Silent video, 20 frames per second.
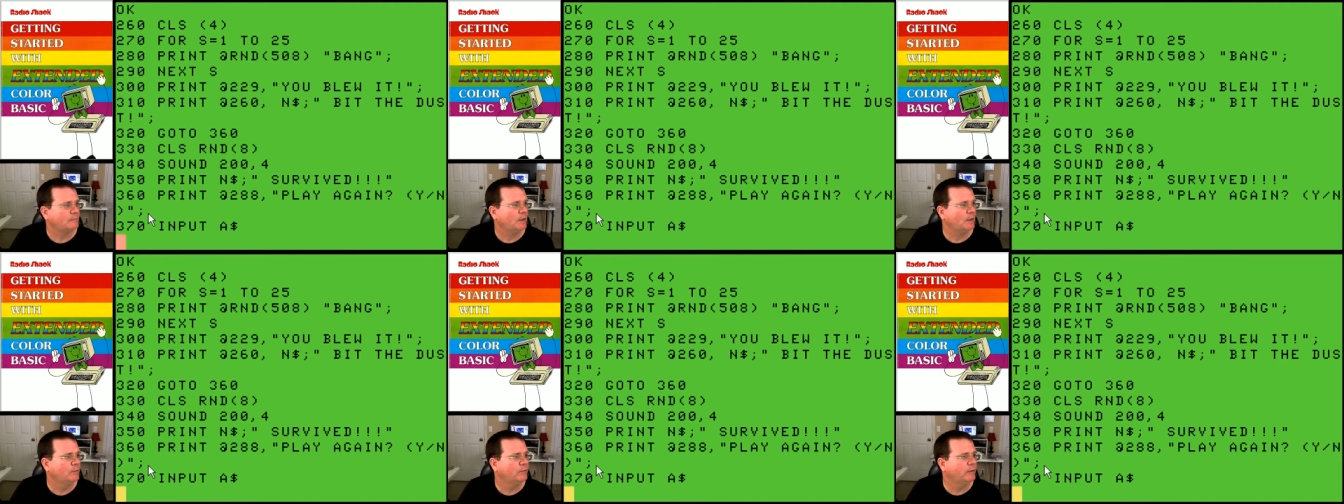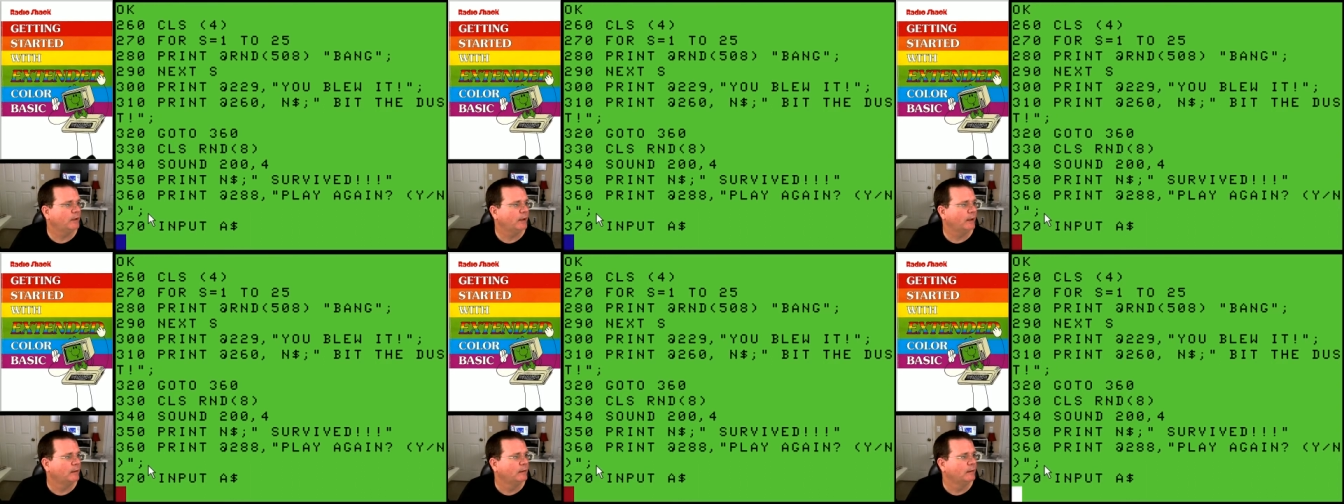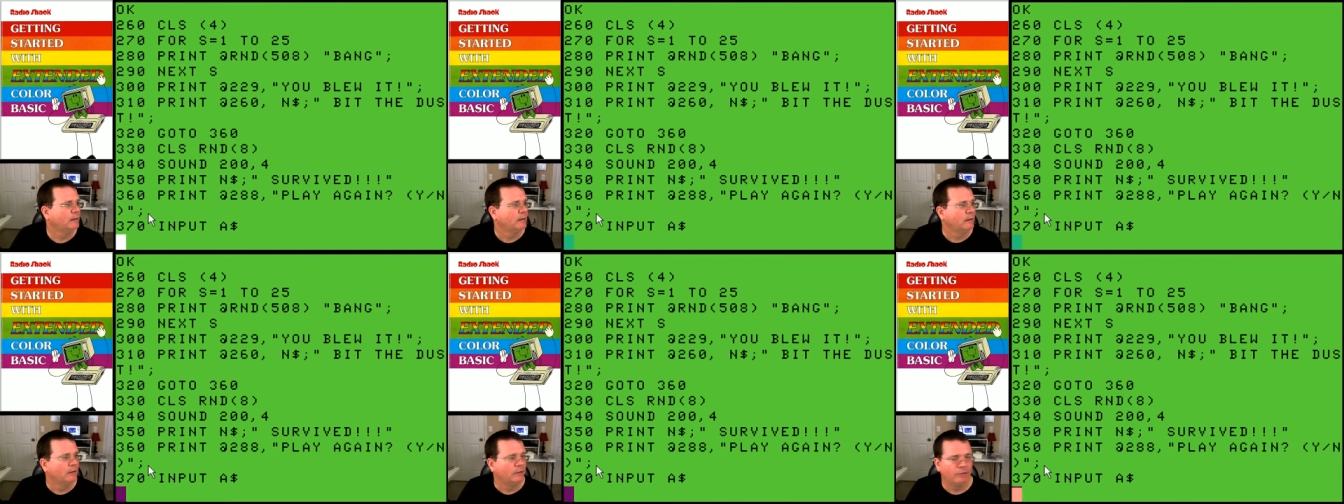Okay,
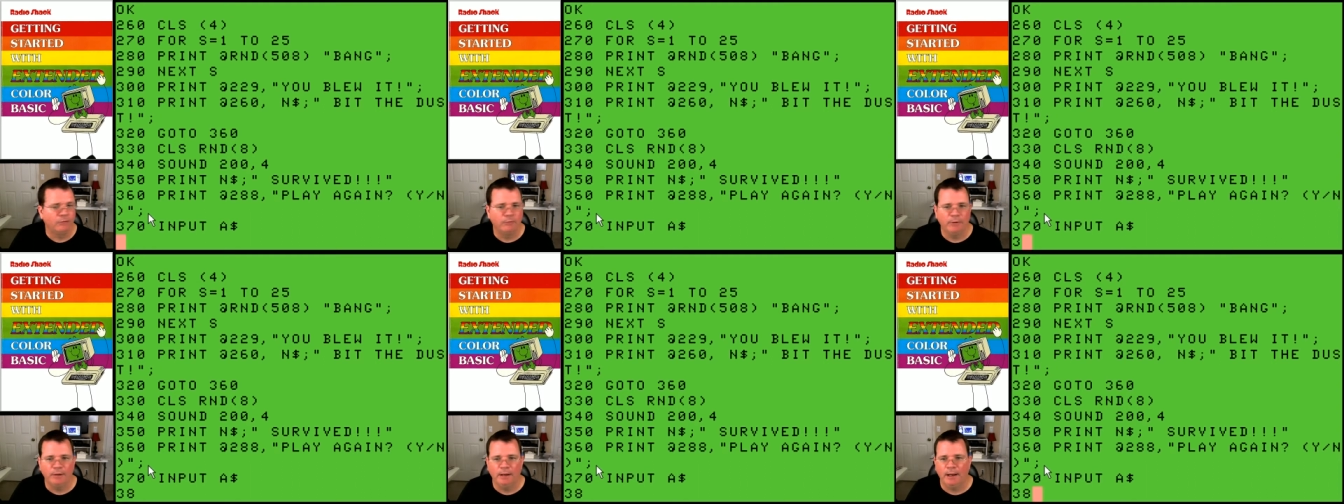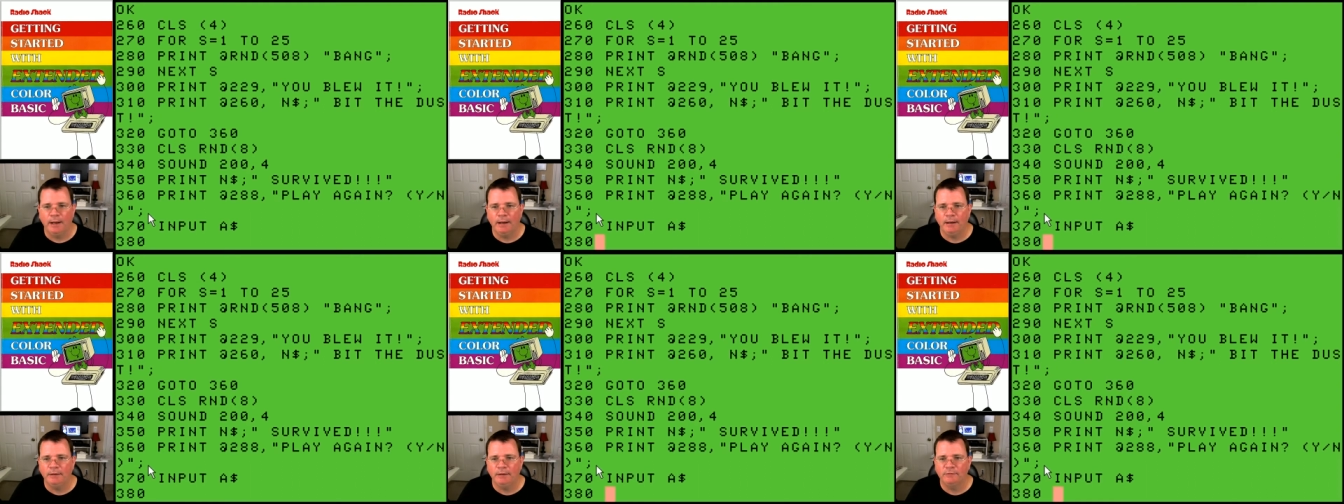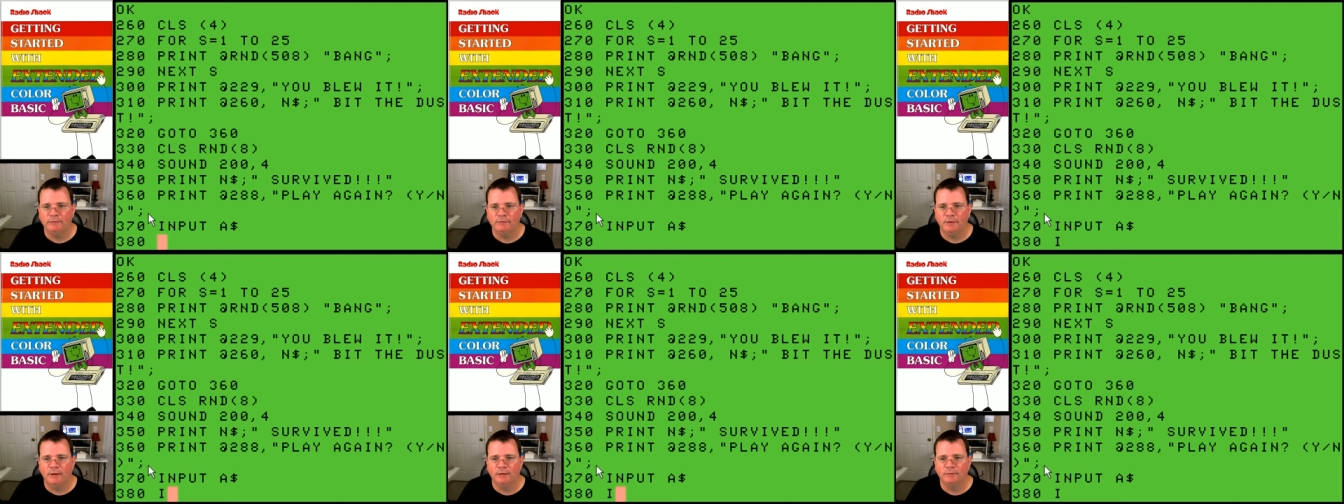380
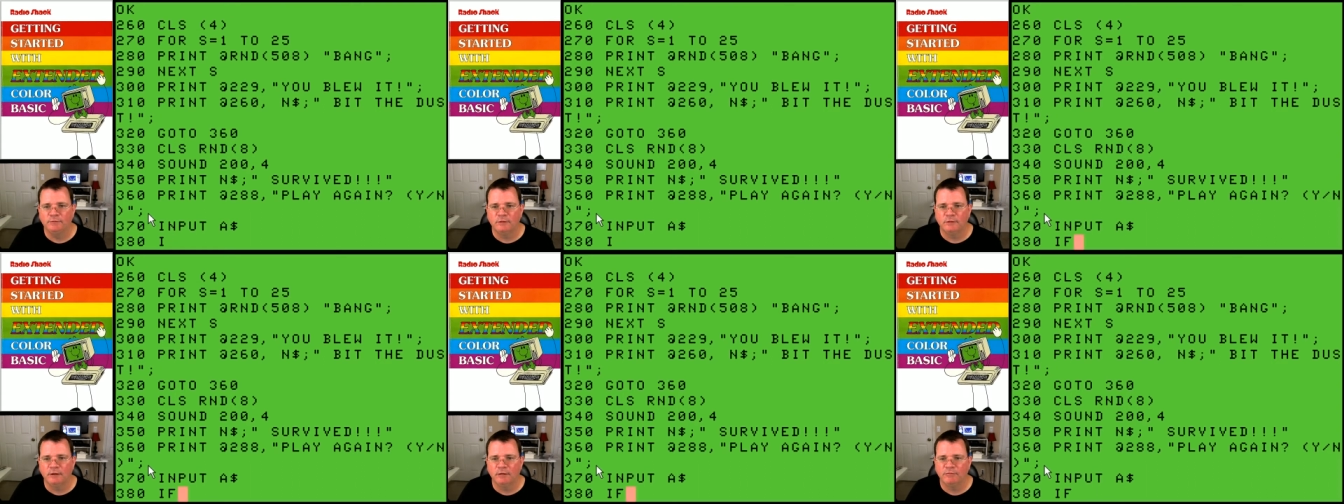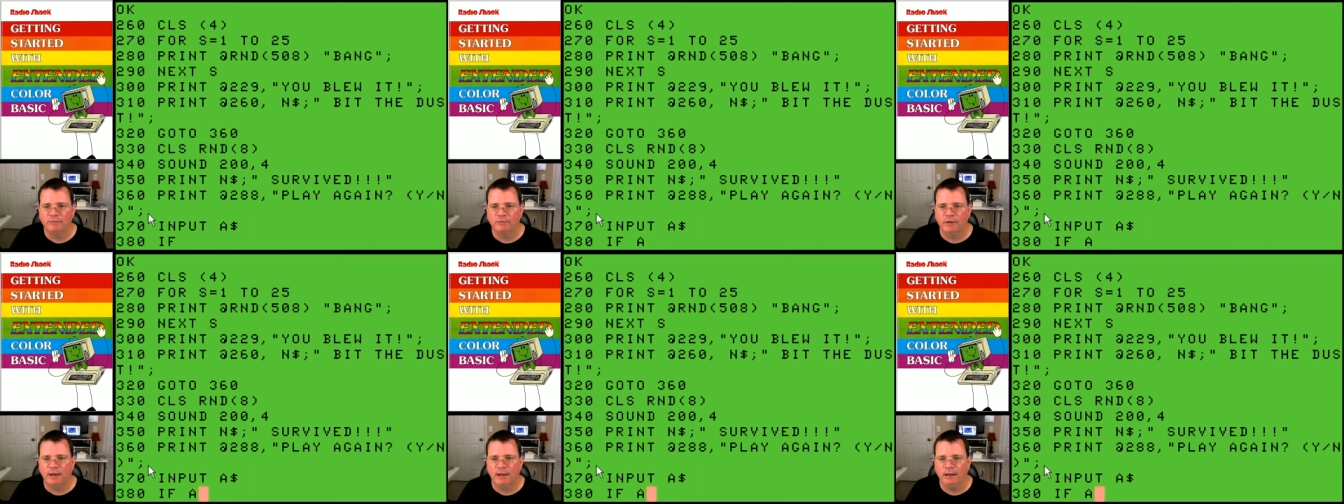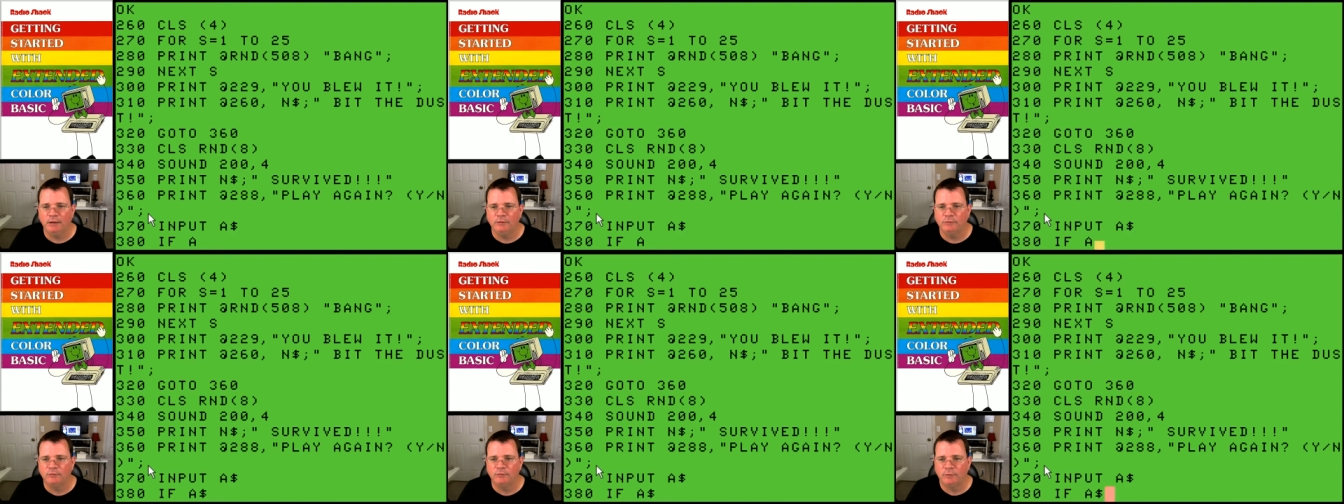says if
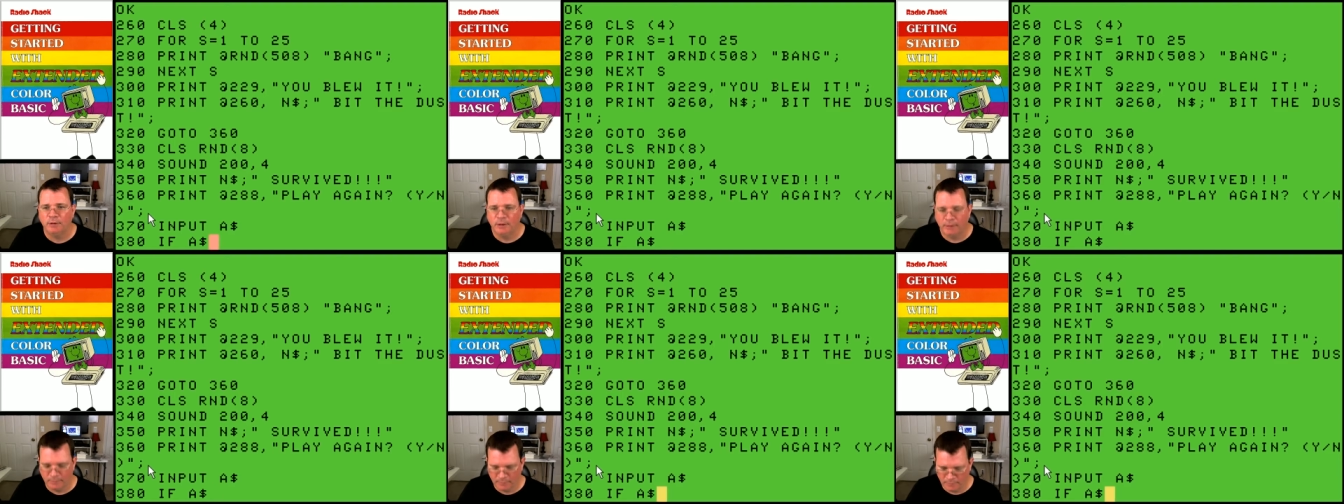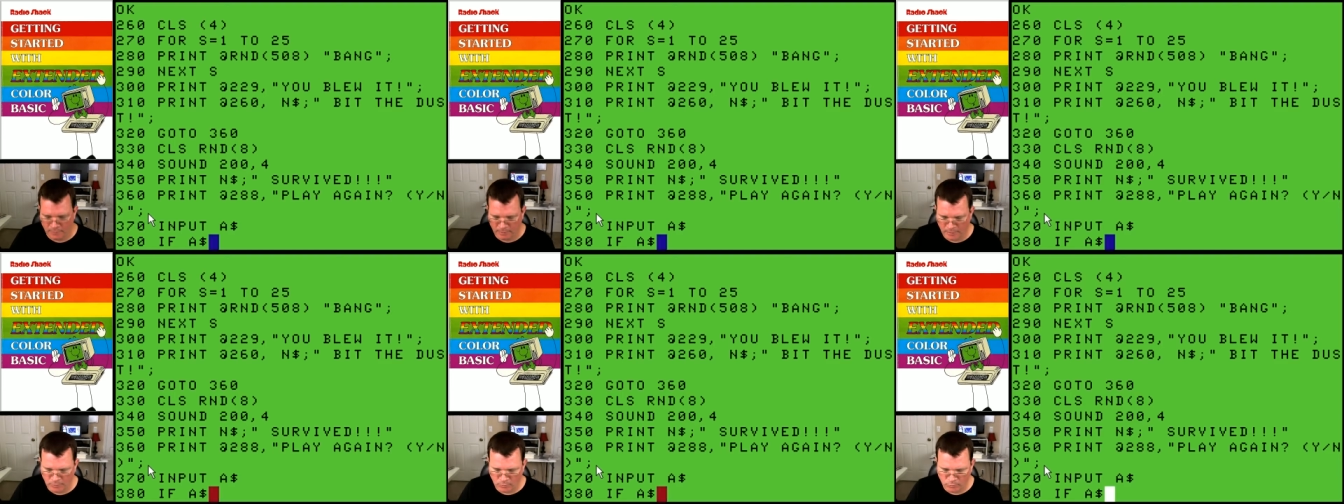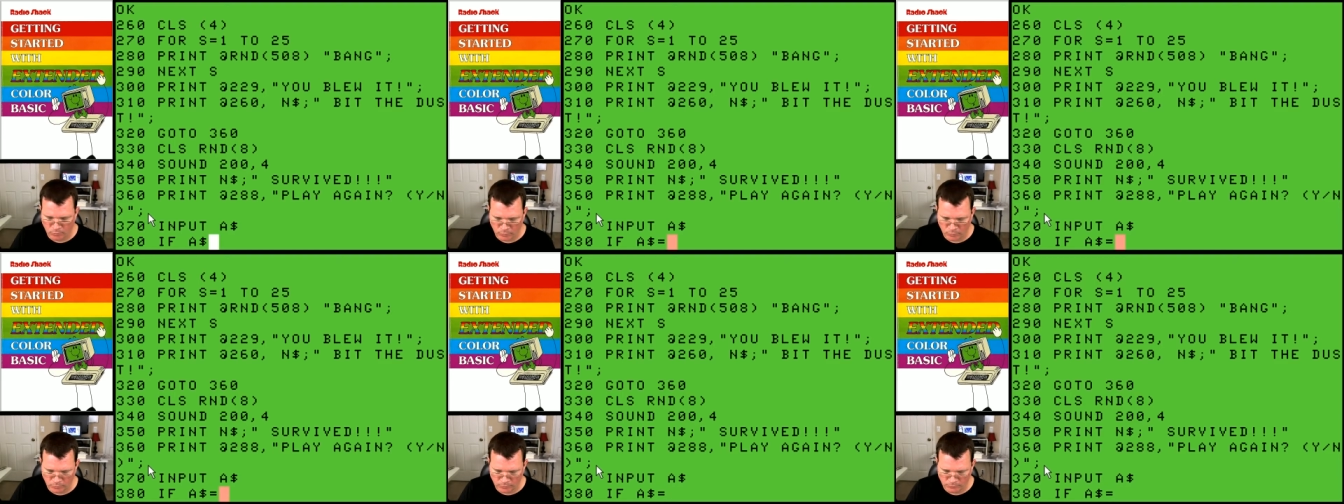a string
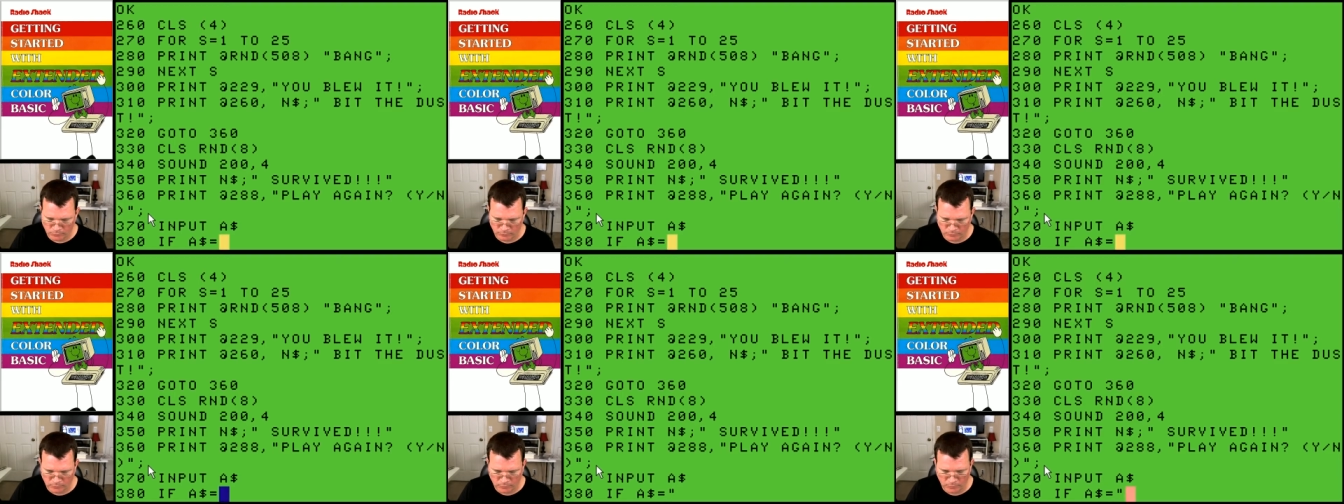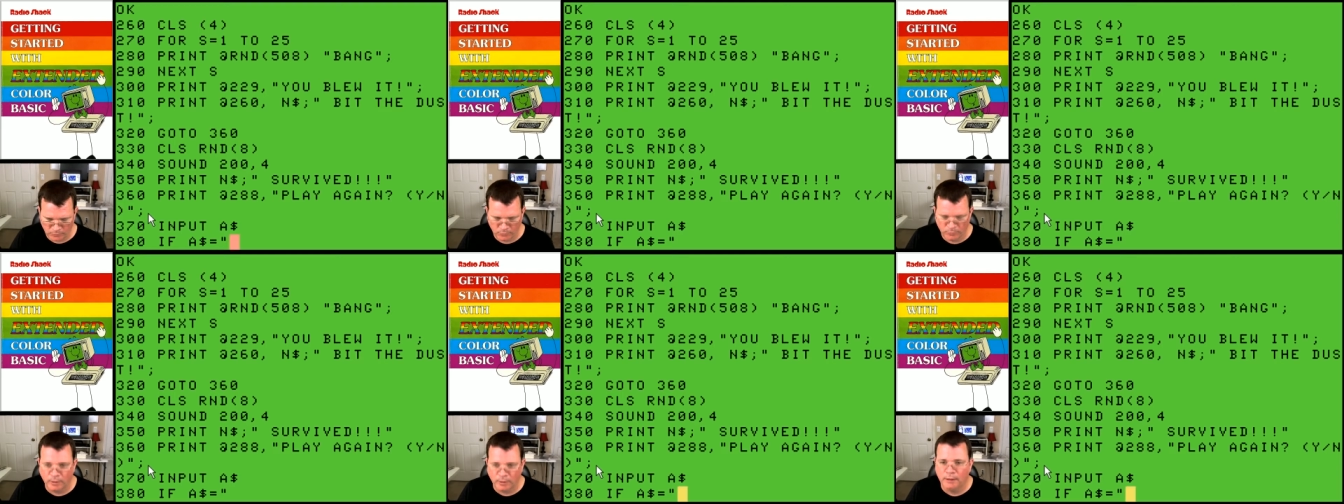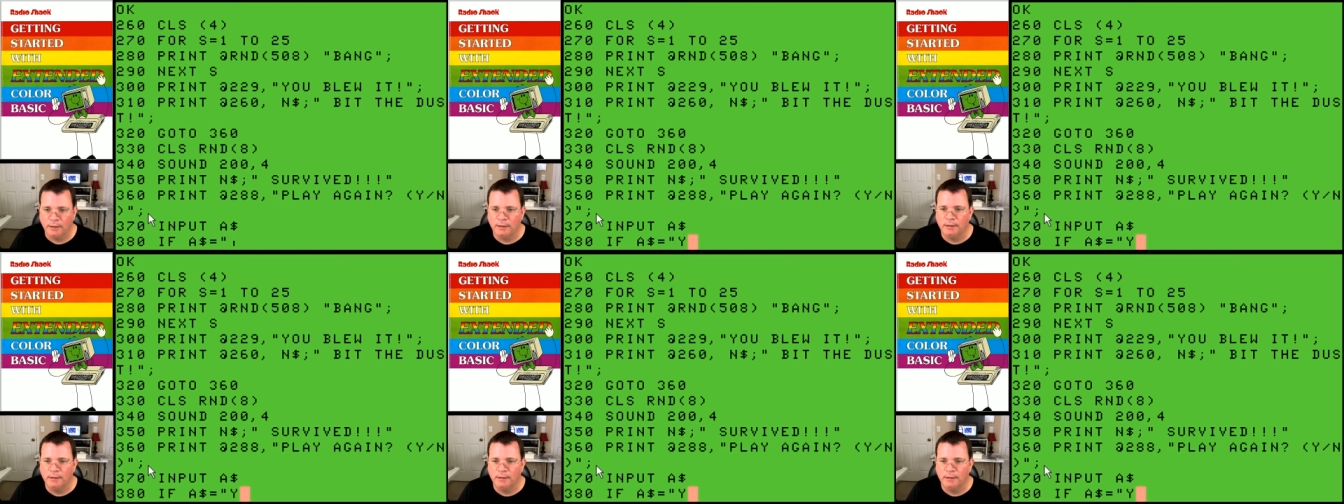equals to